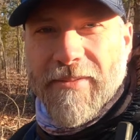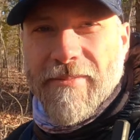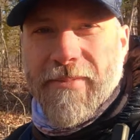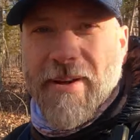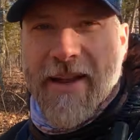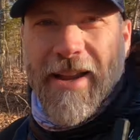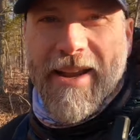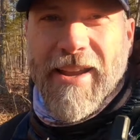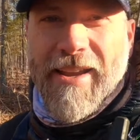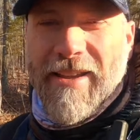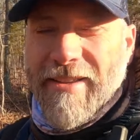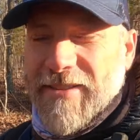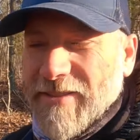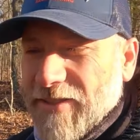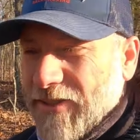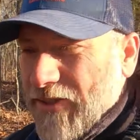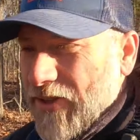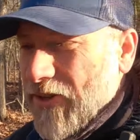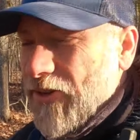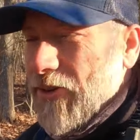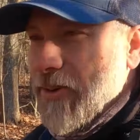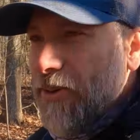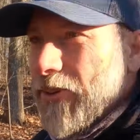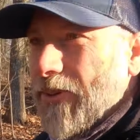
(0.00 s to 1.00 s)
my hands are
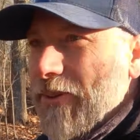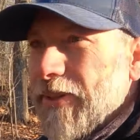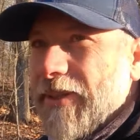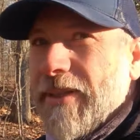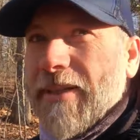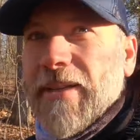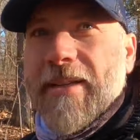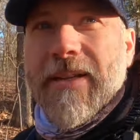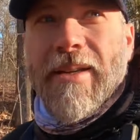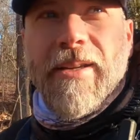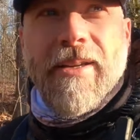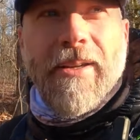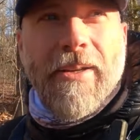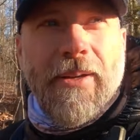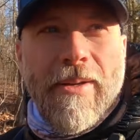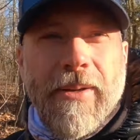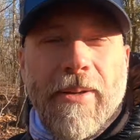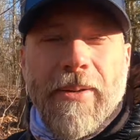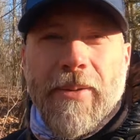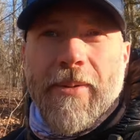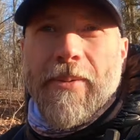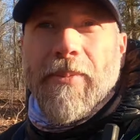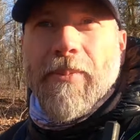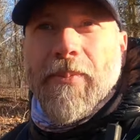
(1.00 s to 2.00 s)
cold,
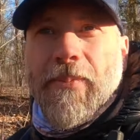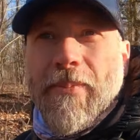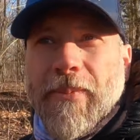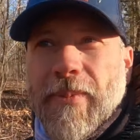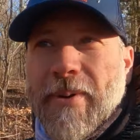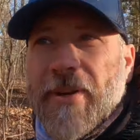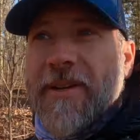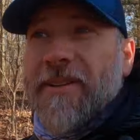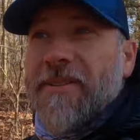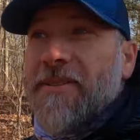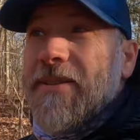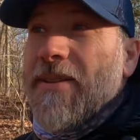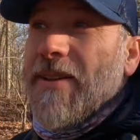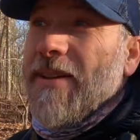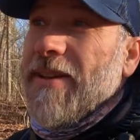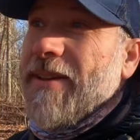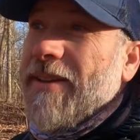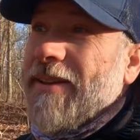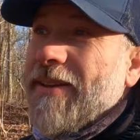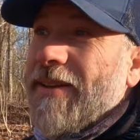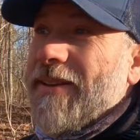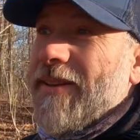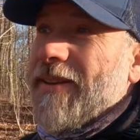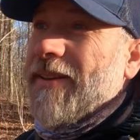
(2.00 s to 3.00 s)
but it's
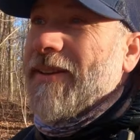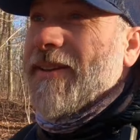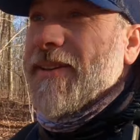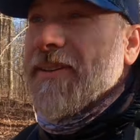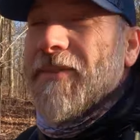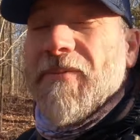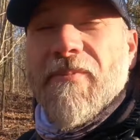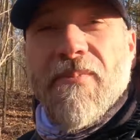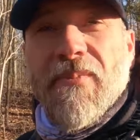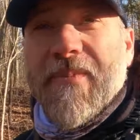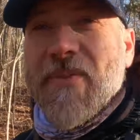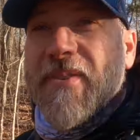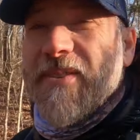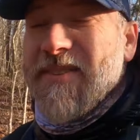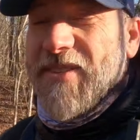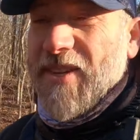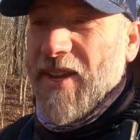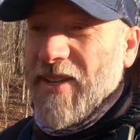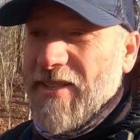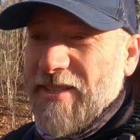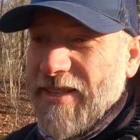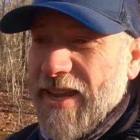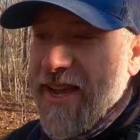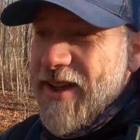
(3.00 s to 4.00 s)

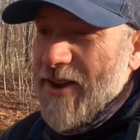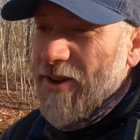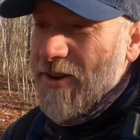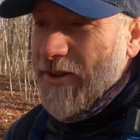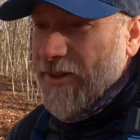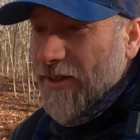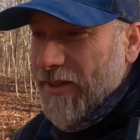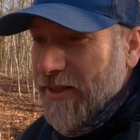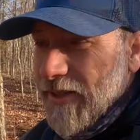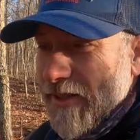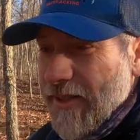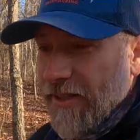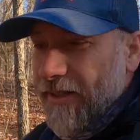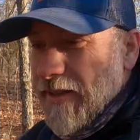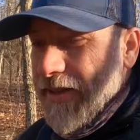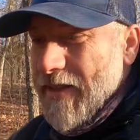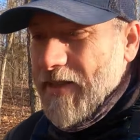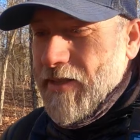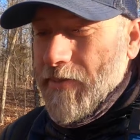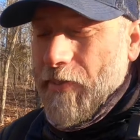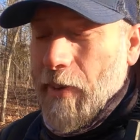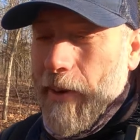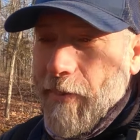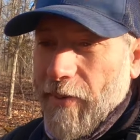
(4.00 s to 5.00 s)
sun's out.
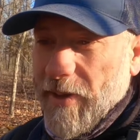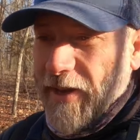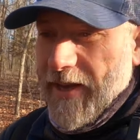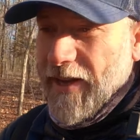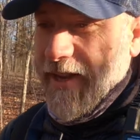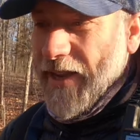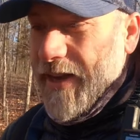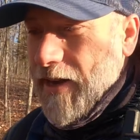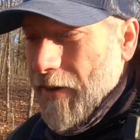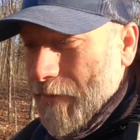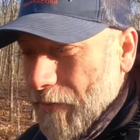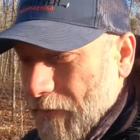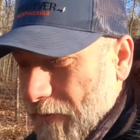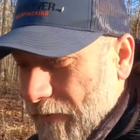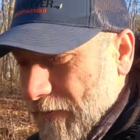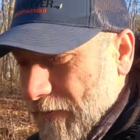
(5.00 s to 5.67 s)
It's probably gonna get up,